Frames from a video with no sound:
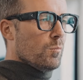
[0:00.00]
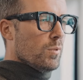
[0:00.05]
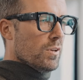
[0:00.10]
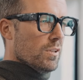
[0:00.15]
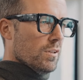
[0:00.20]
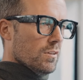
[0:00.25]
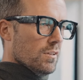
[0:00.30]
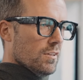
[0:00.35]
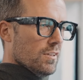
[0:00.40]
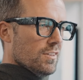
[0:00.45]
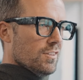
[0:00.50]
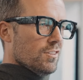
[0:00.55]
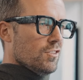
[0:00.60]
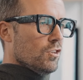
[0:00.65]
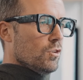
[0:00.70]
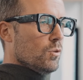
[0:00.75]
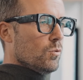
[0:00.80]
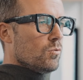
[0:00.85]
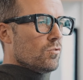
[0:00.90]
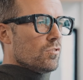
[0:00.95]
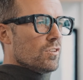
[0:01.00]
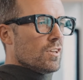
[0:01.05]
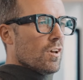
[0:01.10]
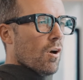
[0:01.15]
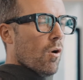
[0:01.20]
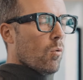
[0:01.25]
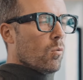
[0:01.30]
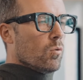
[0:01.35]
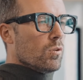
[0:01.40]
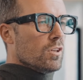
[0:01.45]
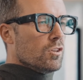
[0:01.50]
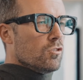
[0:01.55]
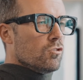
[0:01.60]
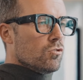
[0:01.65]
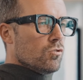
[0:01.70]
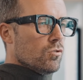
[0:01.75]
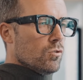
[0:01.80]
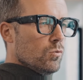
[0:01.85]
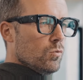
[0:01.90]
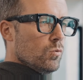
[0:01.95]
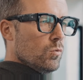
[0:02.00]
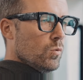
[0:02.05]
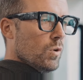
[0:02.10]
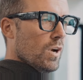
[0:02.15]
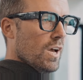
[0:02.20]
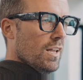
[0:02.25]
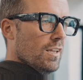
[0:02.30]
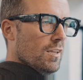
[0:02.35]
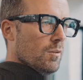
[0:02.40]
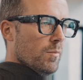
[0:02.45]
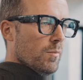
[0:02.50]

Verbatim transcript: and rebuild it using only two